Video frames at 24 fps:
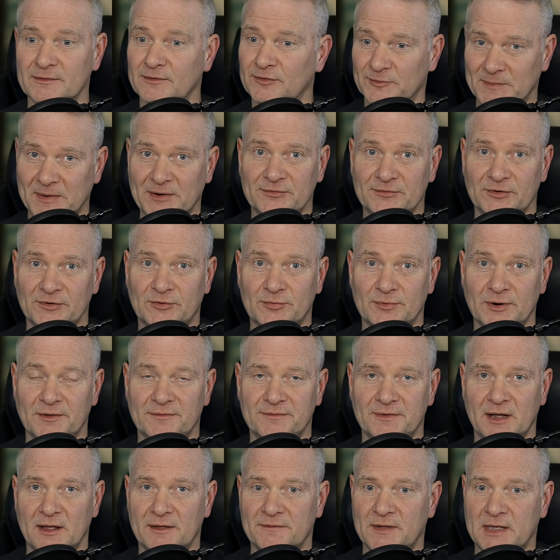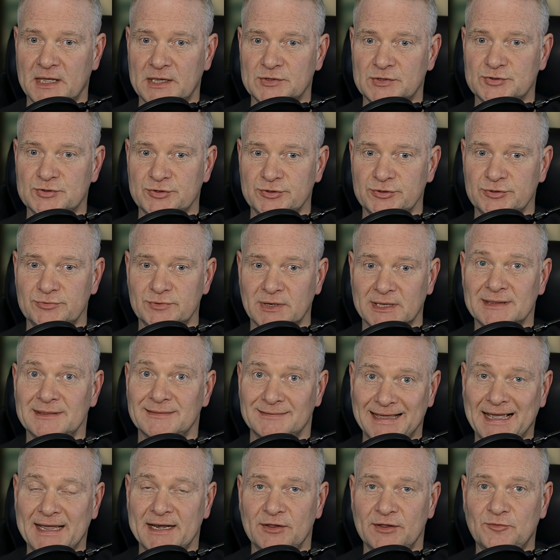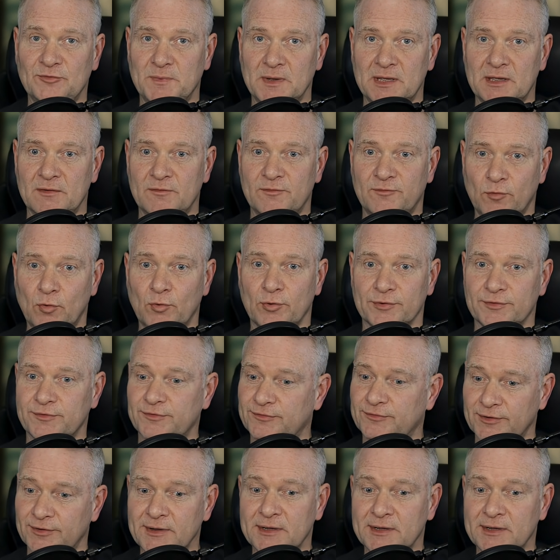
especially 25H2, and that is being forced.